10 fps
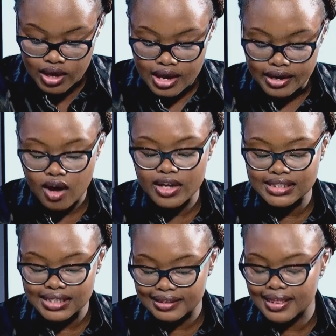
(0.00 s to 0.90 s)
Now, it
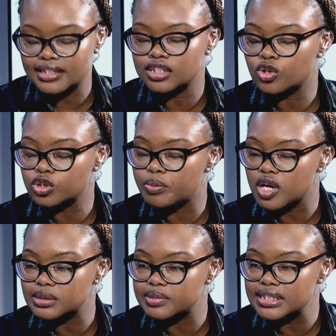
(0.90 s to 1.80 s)
said that it could
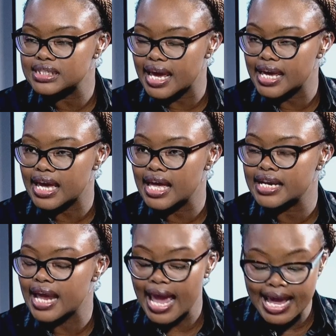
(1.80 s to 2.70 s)
possibly take an
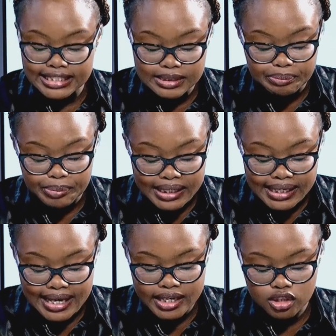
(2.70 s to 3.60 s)
$8
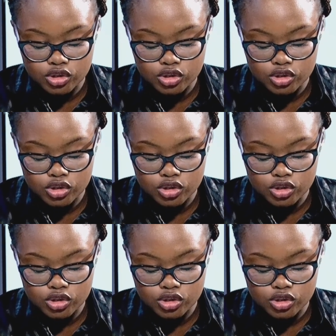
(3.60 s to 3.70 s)
billion